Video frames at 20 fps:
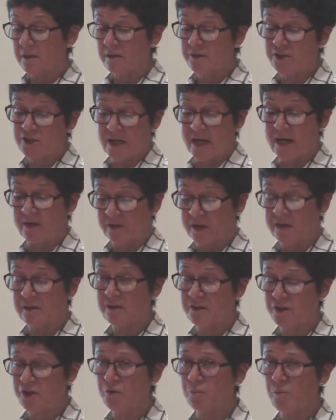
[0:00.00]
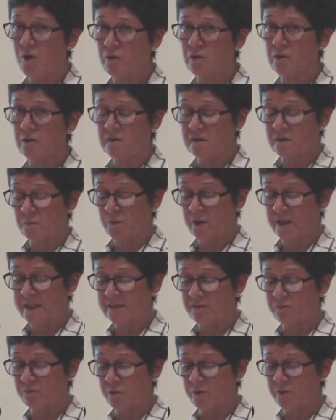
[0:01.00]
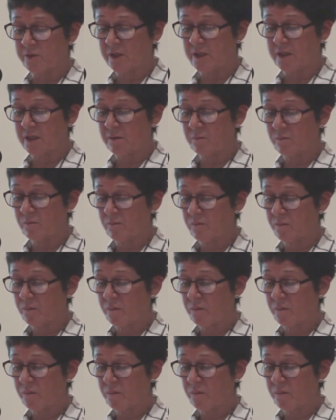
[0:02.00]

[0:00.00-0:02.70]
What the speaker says: sharing the new models and ways of working